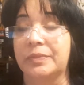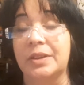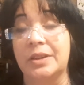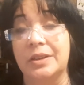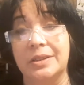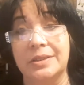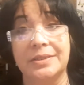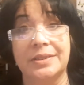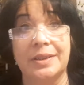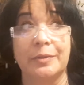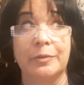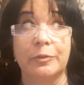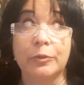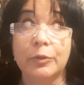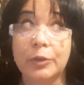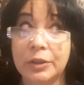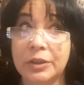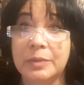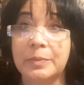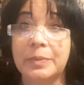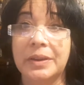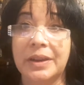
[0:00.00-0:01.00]
because I've
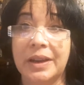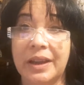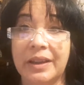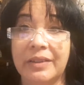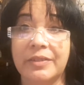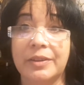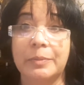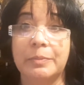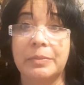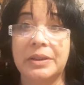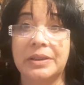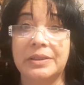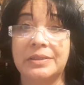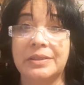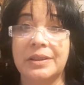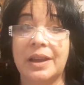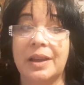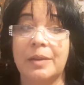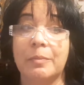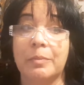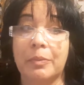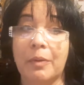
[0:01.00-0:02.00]
really been having a big
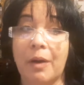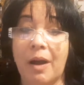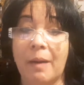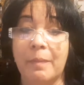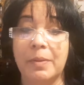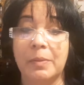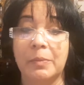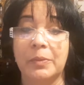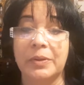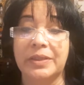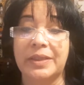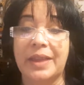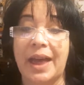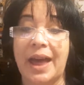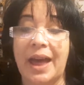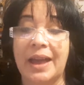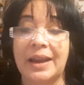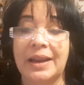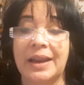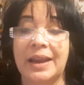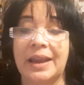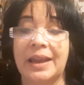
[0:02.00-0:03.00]
time problem with that,